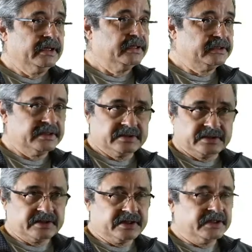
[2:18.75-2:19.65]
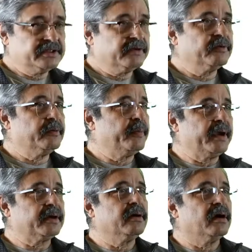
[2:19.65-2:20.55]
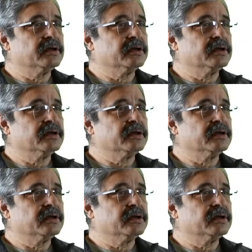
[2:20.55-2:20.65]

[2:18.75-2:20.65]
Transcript: This is a statistic from American Heart